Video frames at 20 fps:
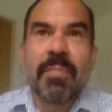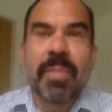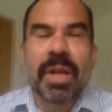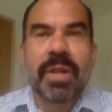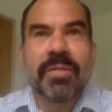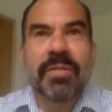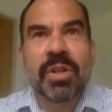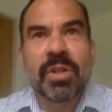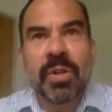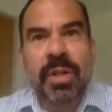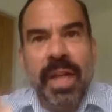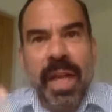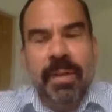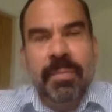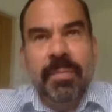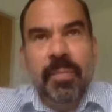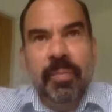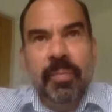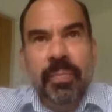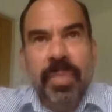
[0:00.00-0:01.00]
But if you look at
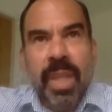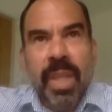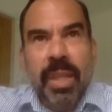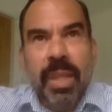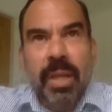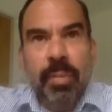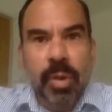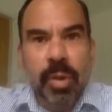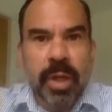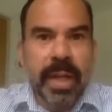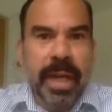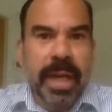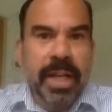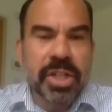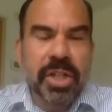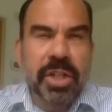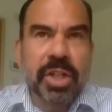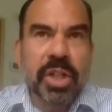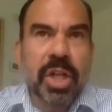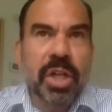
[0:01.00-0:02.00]
the booking
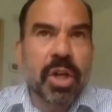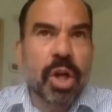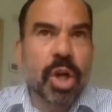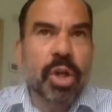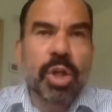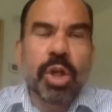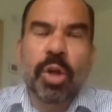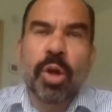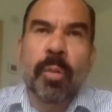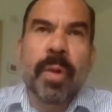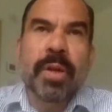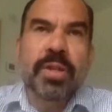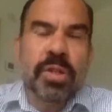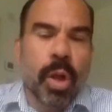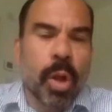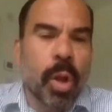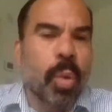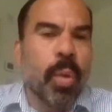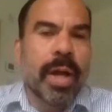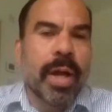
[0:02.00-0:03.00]
engine, you almost
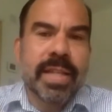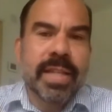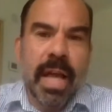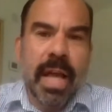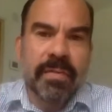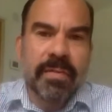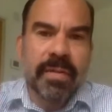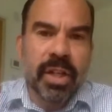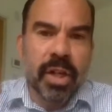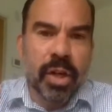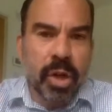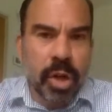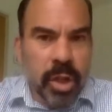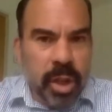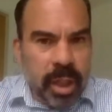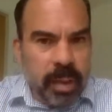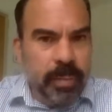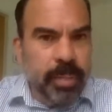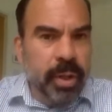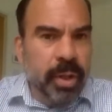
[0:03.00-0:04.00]
always have an
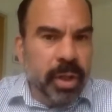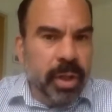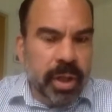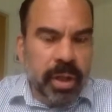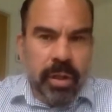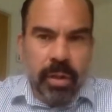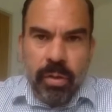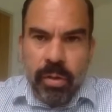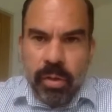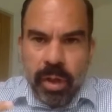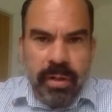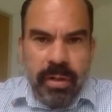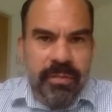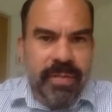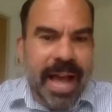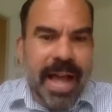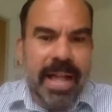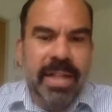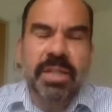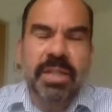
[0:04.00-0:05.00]
early bird or an
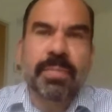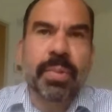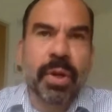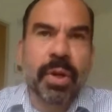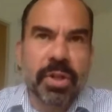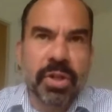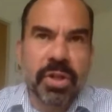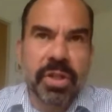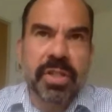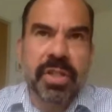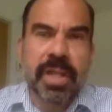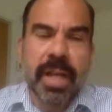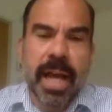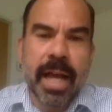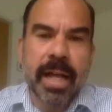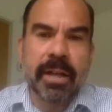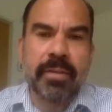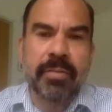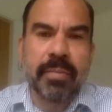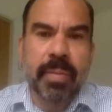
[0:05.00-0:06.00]
advanced purchase
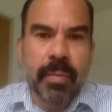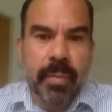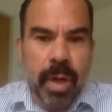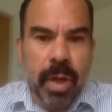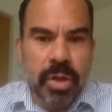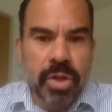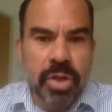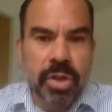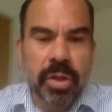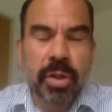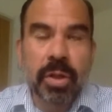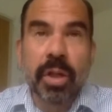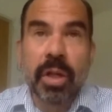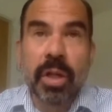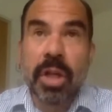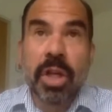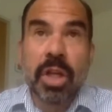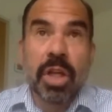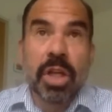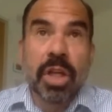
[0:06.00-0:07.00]
kind of promotion.
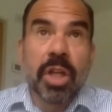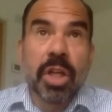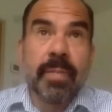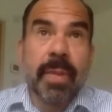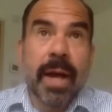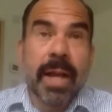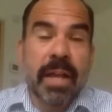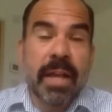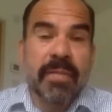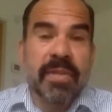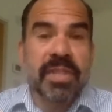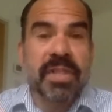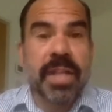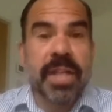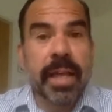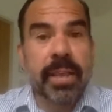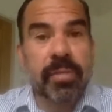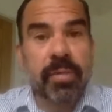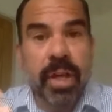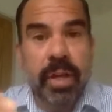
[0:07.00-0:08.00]
You might have a
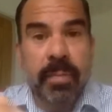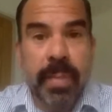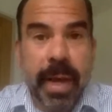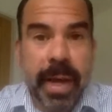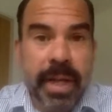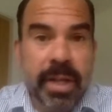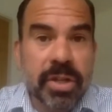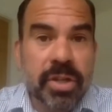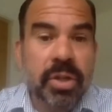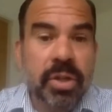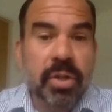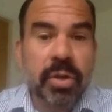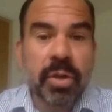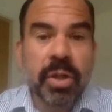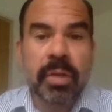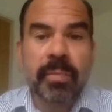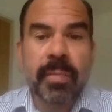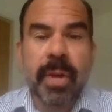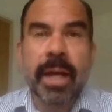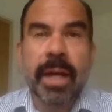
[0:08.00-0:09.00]
stay 3, pay 2.
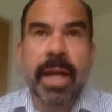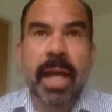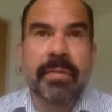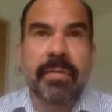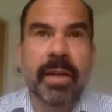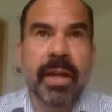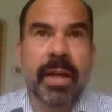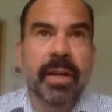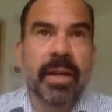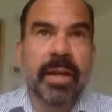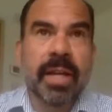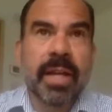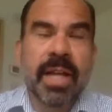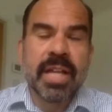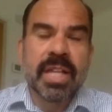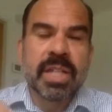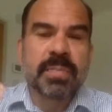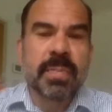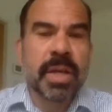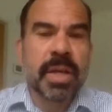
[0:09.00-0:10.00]
You might have a
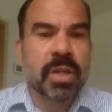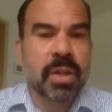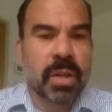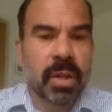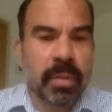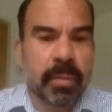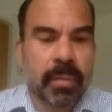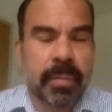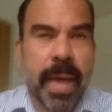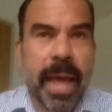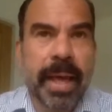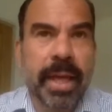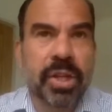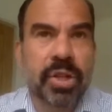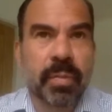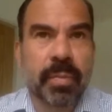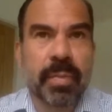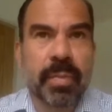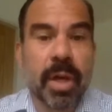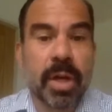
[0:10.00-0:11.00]
special package
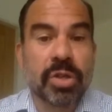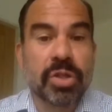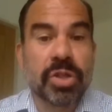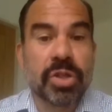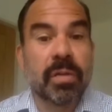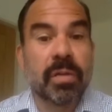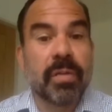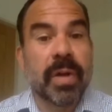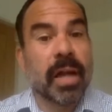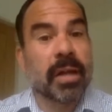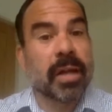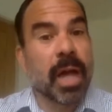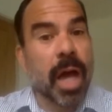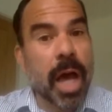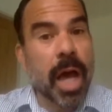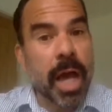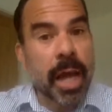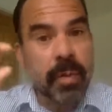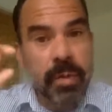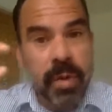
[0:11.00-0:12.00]
or promotion around
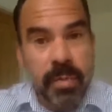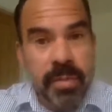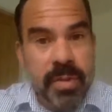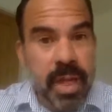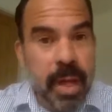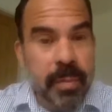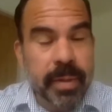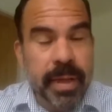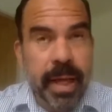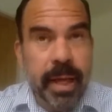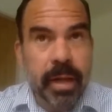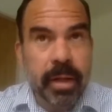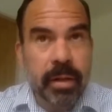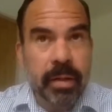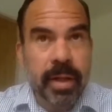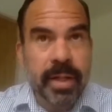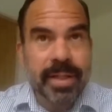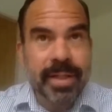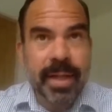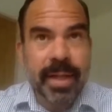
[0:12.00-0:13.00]
higher room type
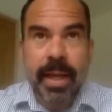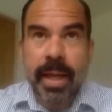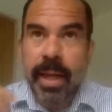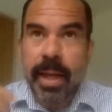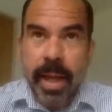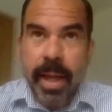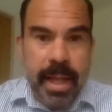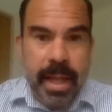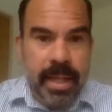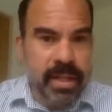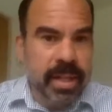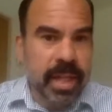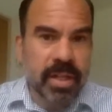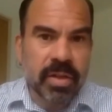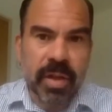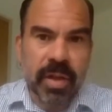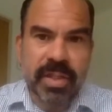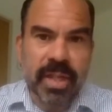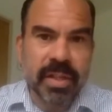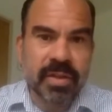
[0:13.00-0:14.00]
categories,
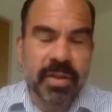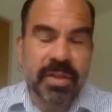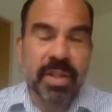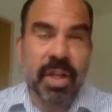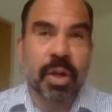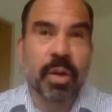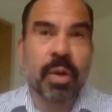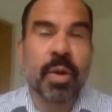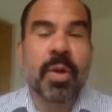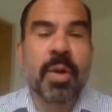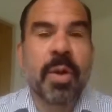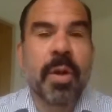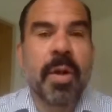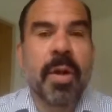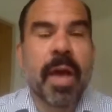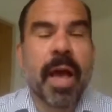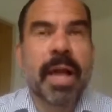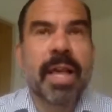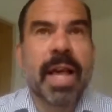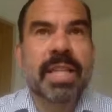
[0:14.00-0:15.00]
etc., etc. So
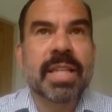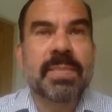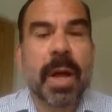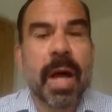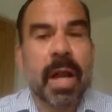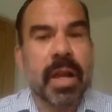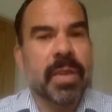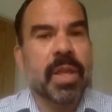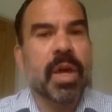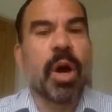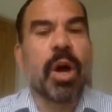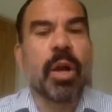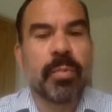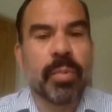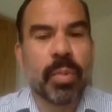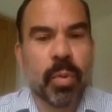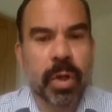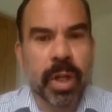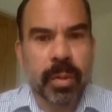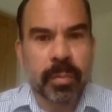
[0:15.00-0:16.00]
as part of the
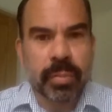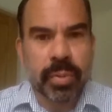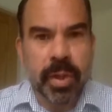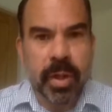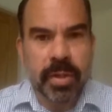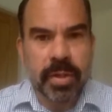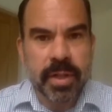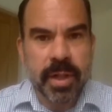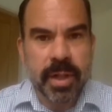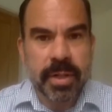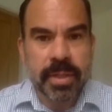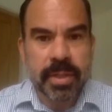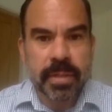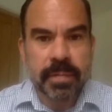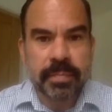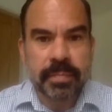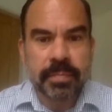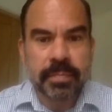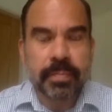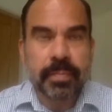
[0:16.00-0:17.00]
onboarding process,
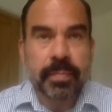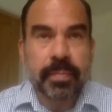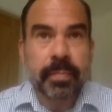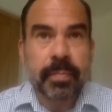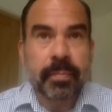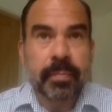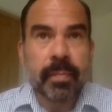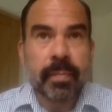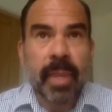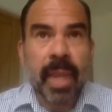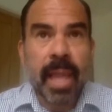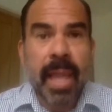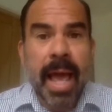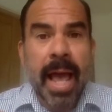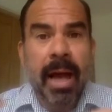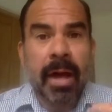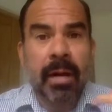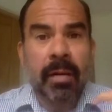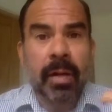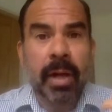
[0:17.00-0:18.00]

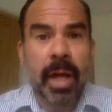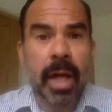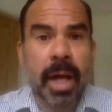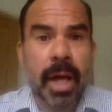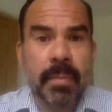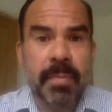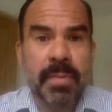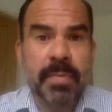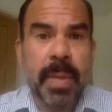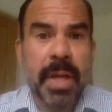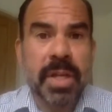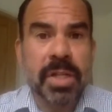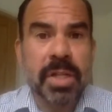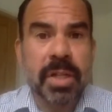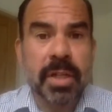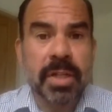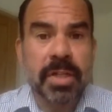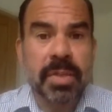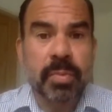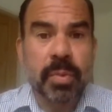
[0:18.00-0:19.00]
our
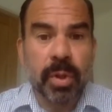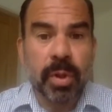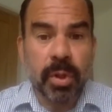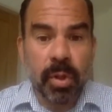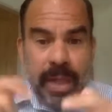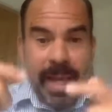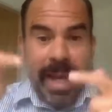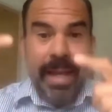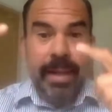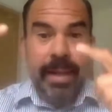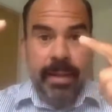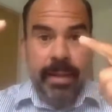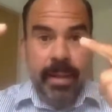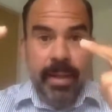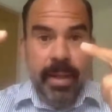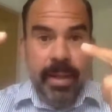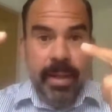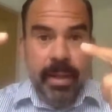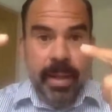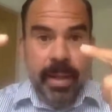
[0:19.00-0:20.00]
specialists will look at the
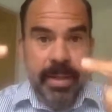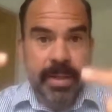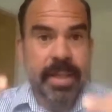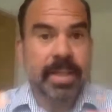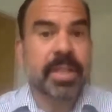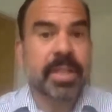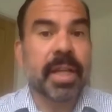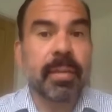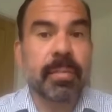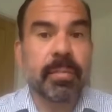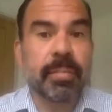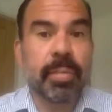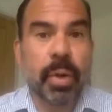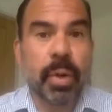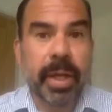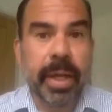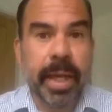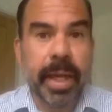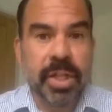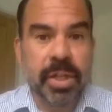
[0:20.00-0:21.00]
existing
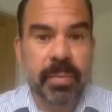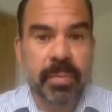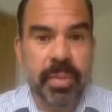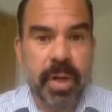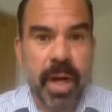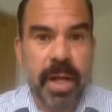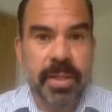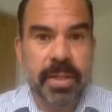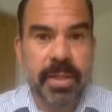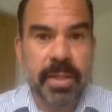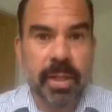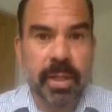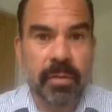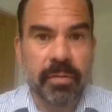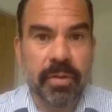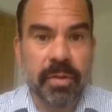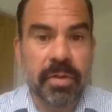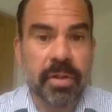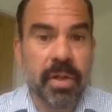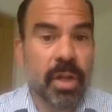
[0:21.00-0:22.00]
booking engine prices and
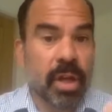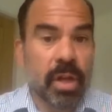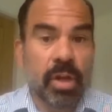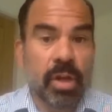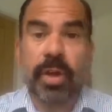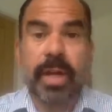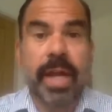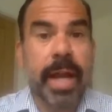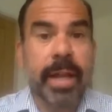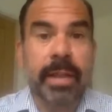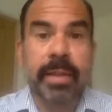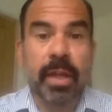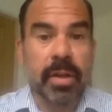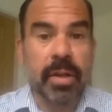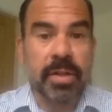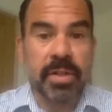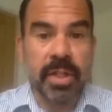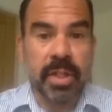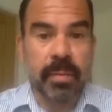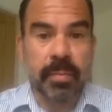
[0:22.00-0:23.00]
offers, create
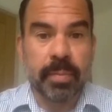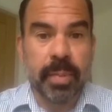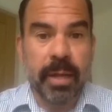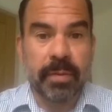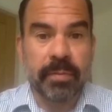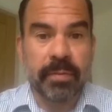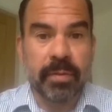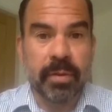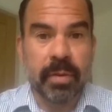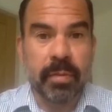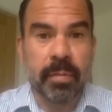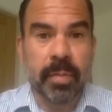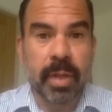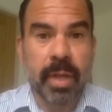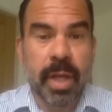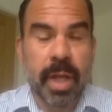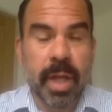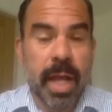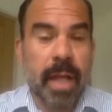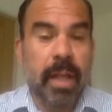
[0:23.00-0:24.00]
those in the platform,
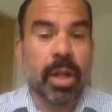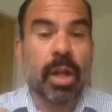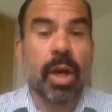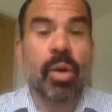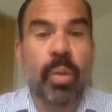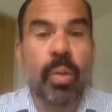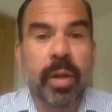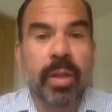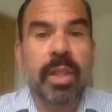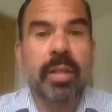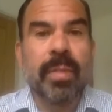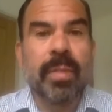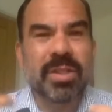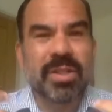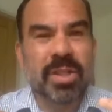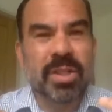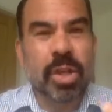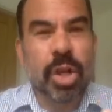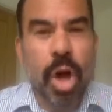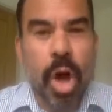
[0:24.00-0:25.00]
along with the
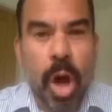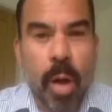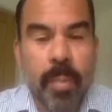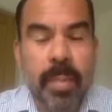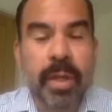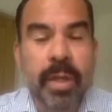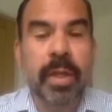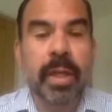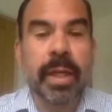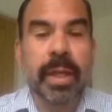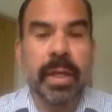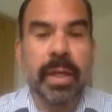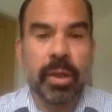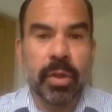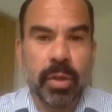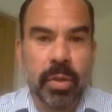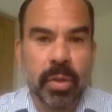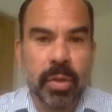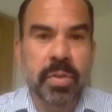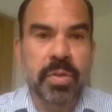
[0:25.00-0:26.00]
most commonly
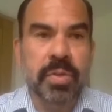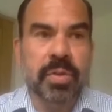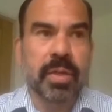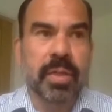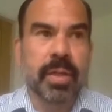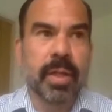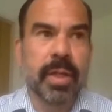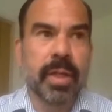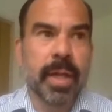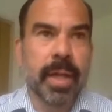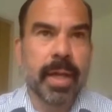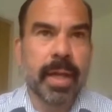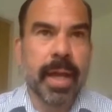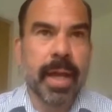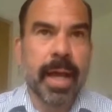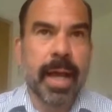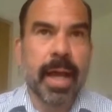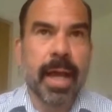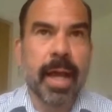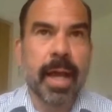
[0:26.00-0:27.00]
used
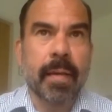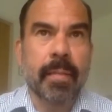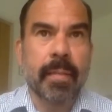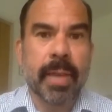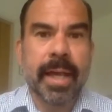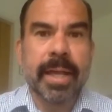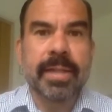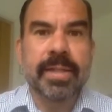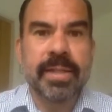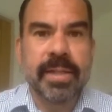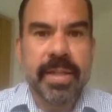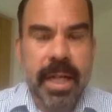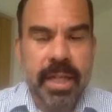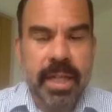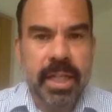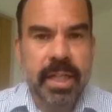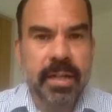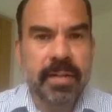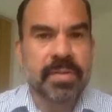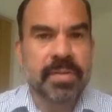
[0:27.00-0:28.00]

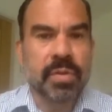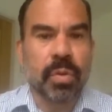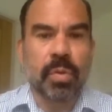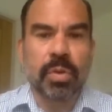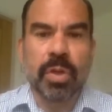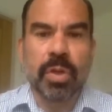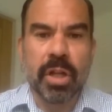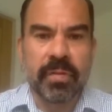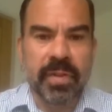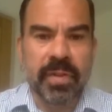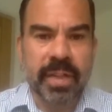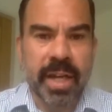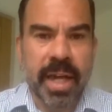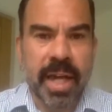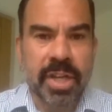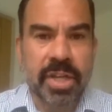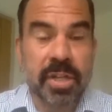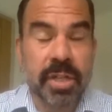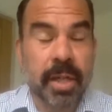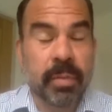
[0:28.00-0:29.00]
incentives or
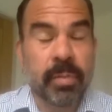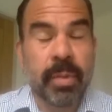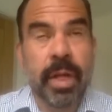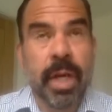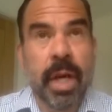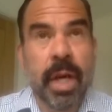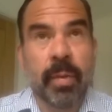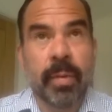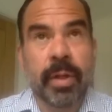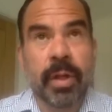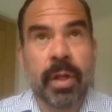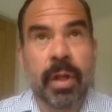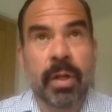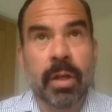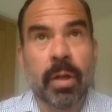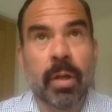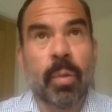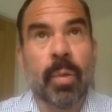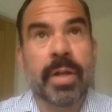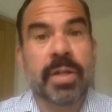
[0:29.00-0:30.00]
notifications. And we're not
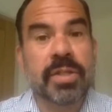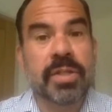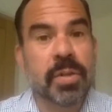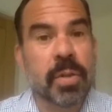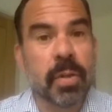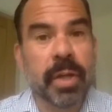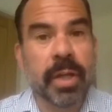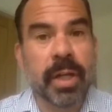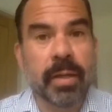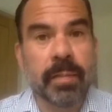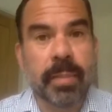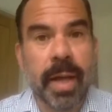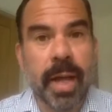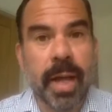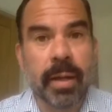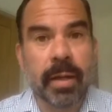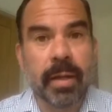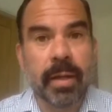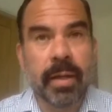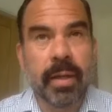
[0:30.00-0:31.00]
always talking
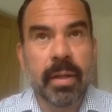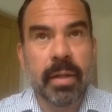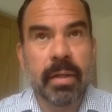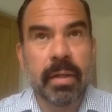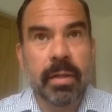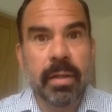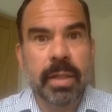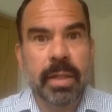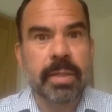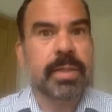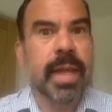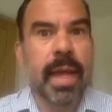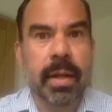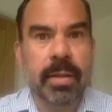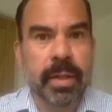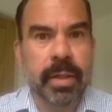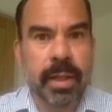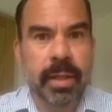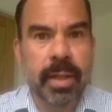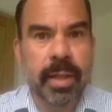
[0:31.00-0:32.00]
about
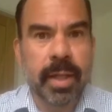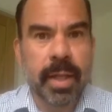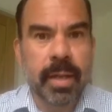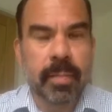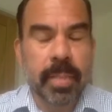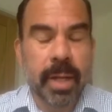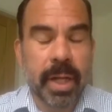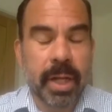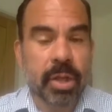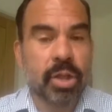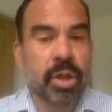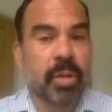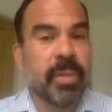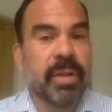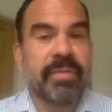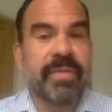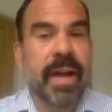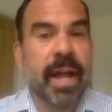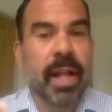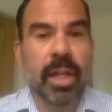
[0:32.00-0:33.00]
discounting, but it could
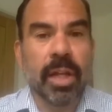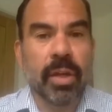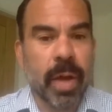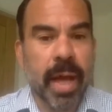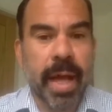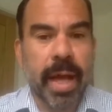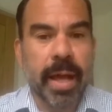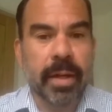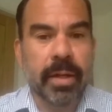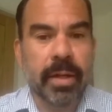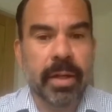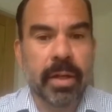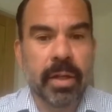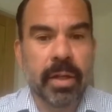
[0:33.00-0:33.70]
be value add.